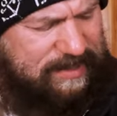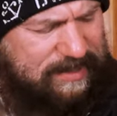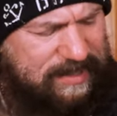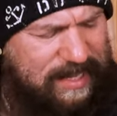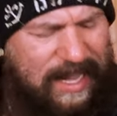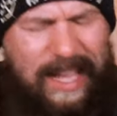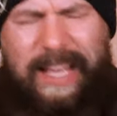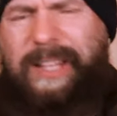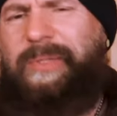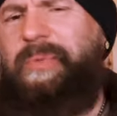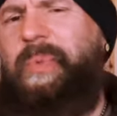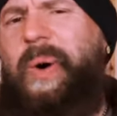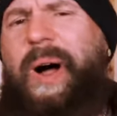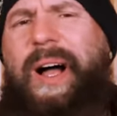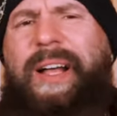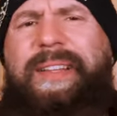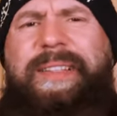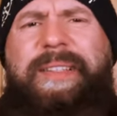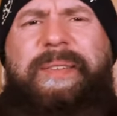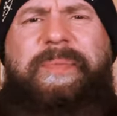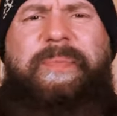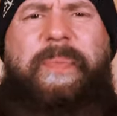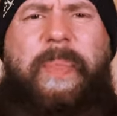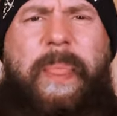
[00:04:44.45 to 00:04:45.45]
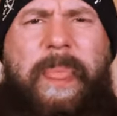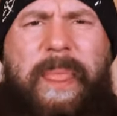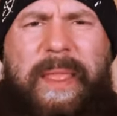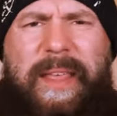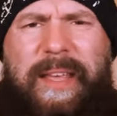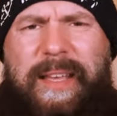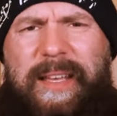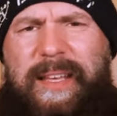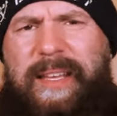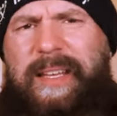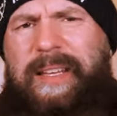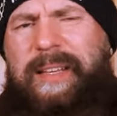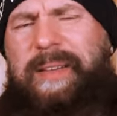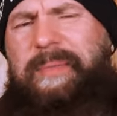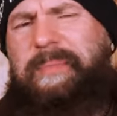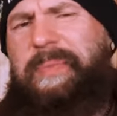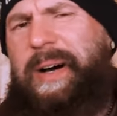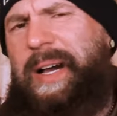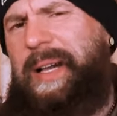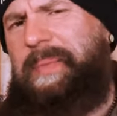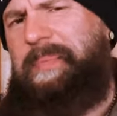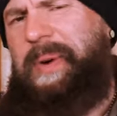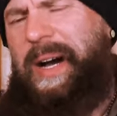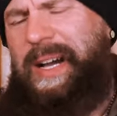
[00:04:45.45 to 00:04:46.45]
N-1
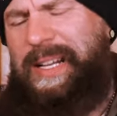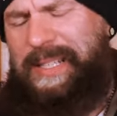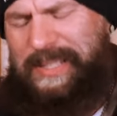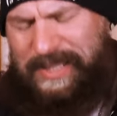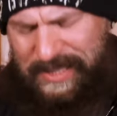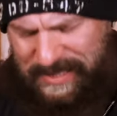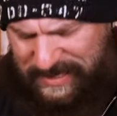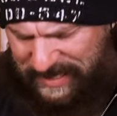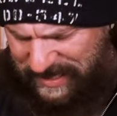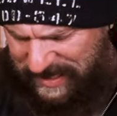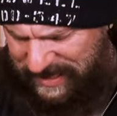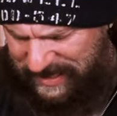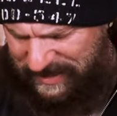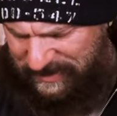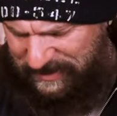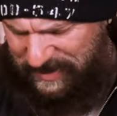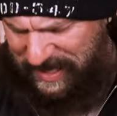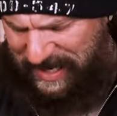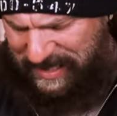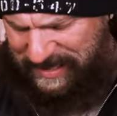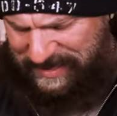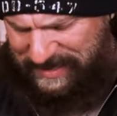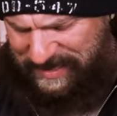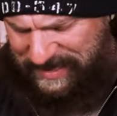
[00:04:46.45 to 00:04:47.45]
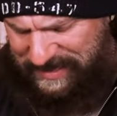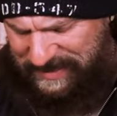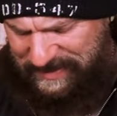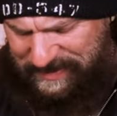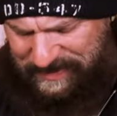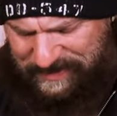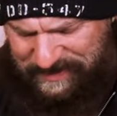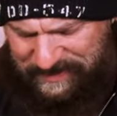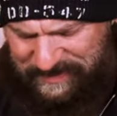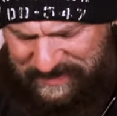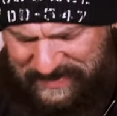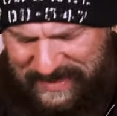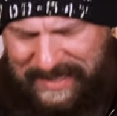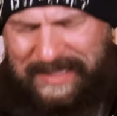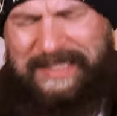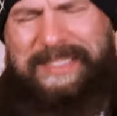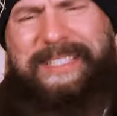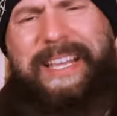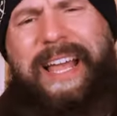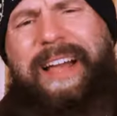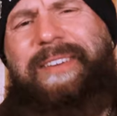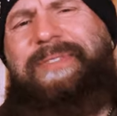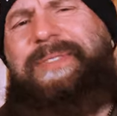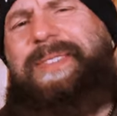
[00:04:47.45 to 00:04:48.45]
by Buzz Rickson
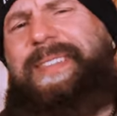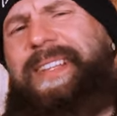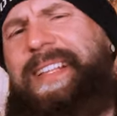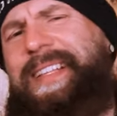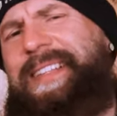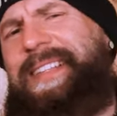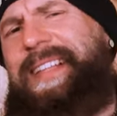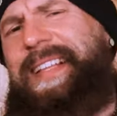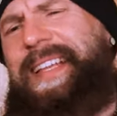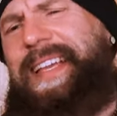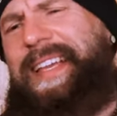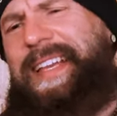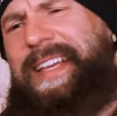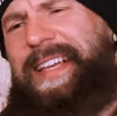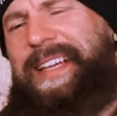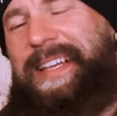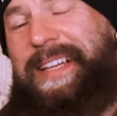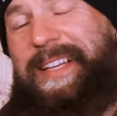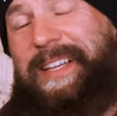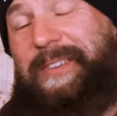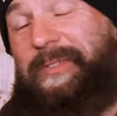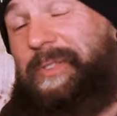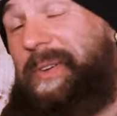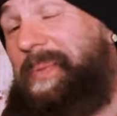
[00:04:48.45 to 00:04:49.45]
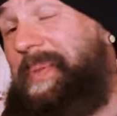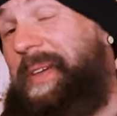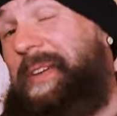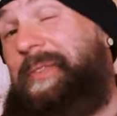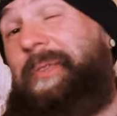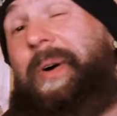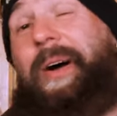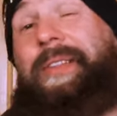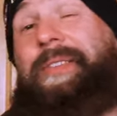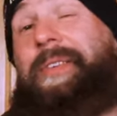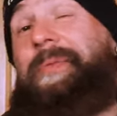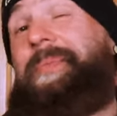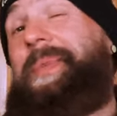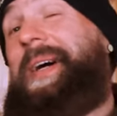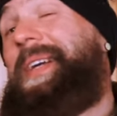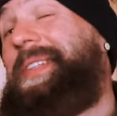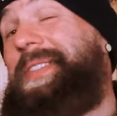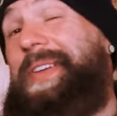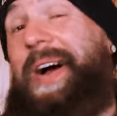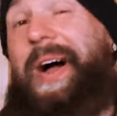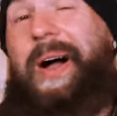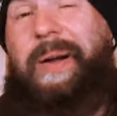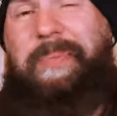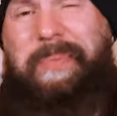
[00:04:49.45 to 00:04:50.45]
definitely will be one of my
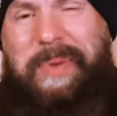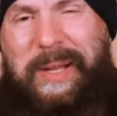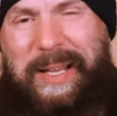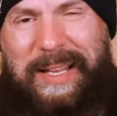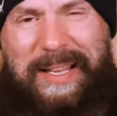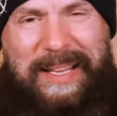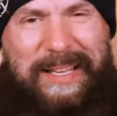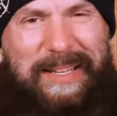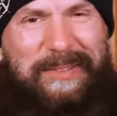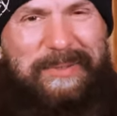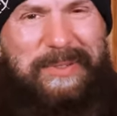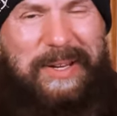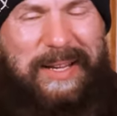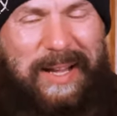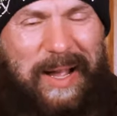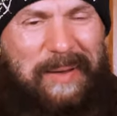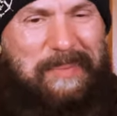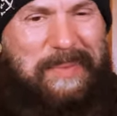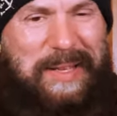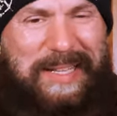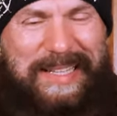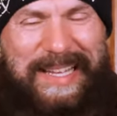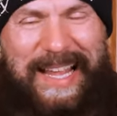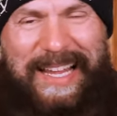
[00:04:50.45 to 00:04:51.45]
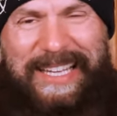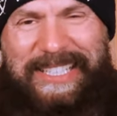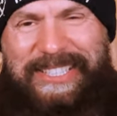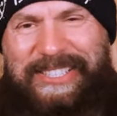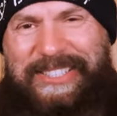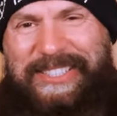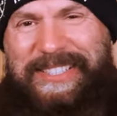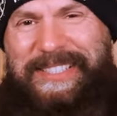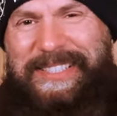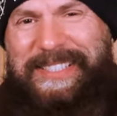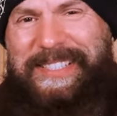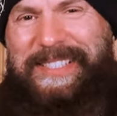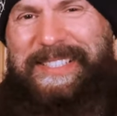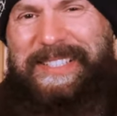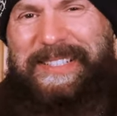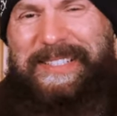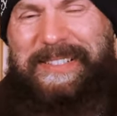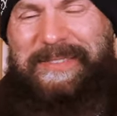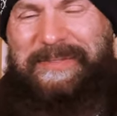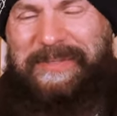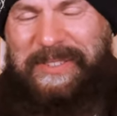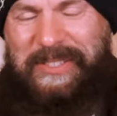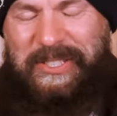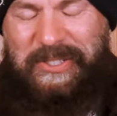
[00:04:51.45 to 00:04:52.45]
top recommendations,
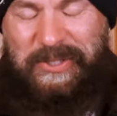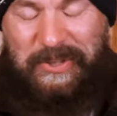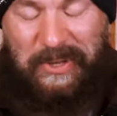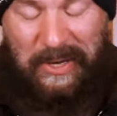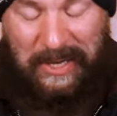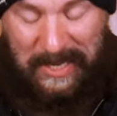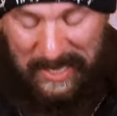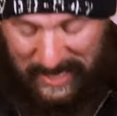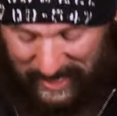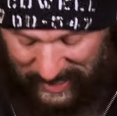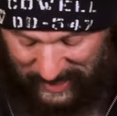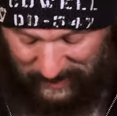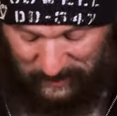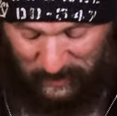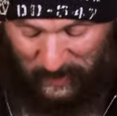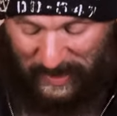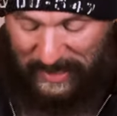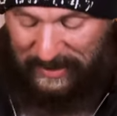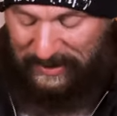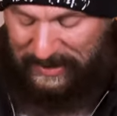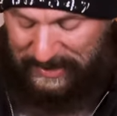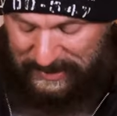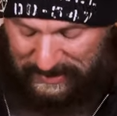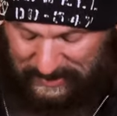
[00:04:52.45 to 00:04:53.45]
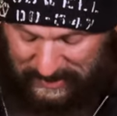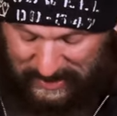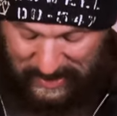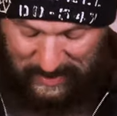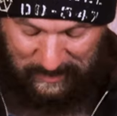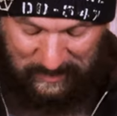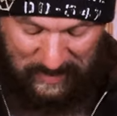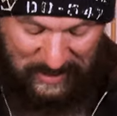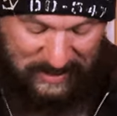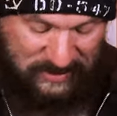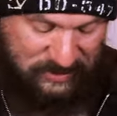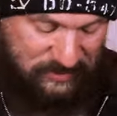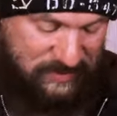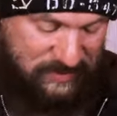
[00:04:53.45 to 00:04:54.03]
for sure. I'm wearing a Buzz